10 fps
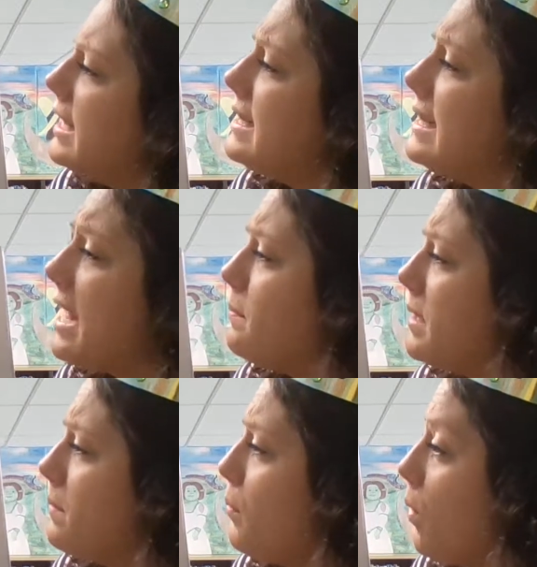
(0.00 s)
Let it
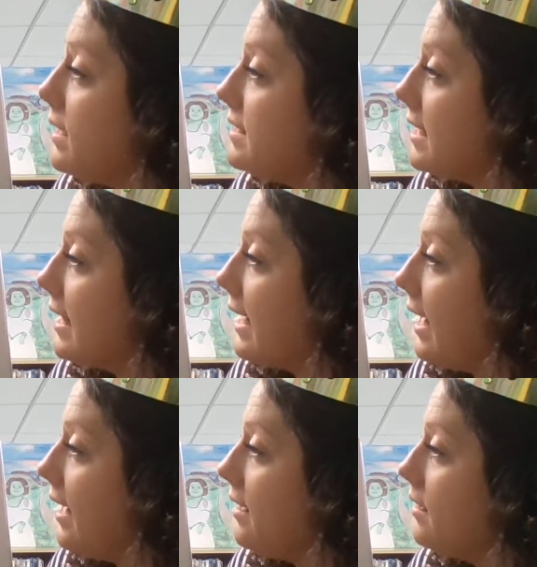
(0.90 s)
be a boy, said the
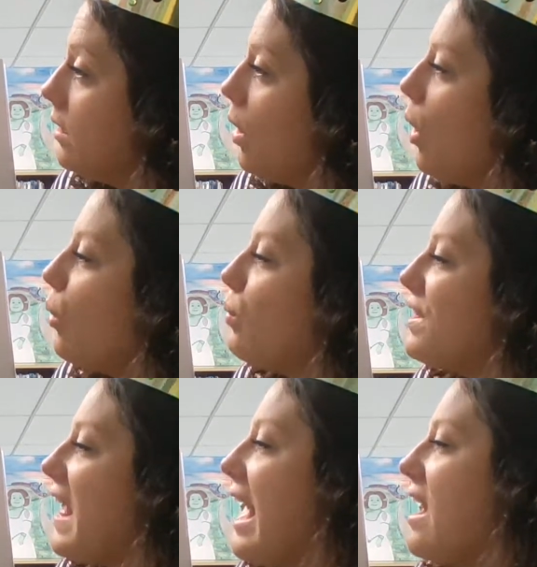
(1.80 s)
king.
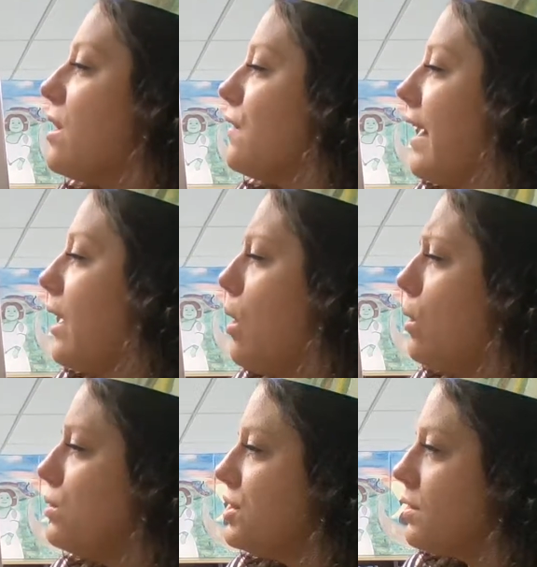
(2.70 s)
With hair like
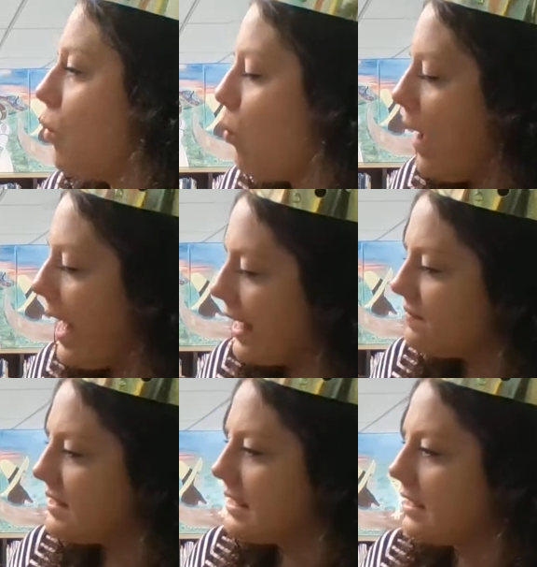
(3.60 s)
ocean
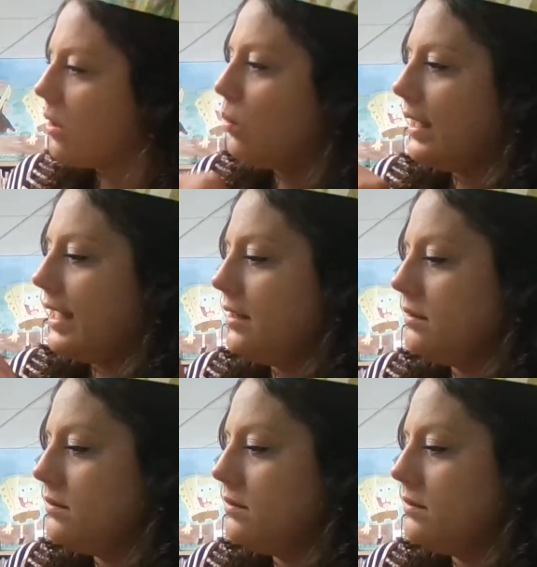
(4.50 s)
waves, said the queen.